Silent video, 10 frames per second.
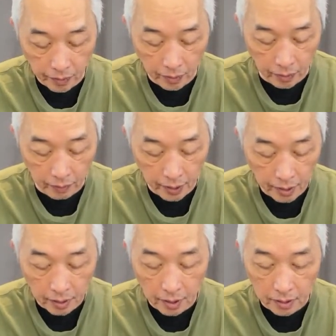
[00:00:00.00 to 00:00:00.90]
All right.
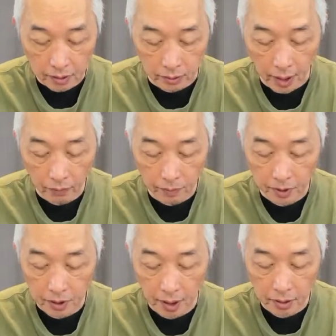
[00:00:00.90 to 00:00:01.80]
So now we
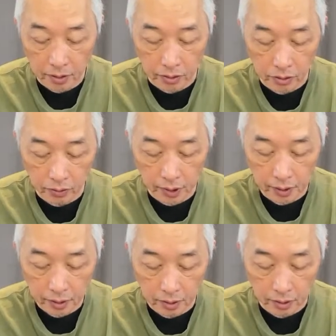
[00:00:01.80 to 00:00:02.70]
massage the
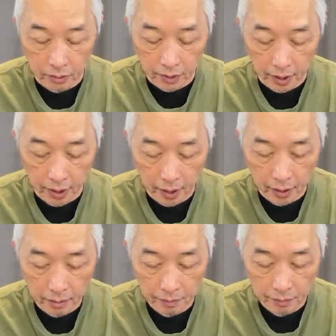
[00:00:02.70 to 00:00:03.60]
joints on the right hand.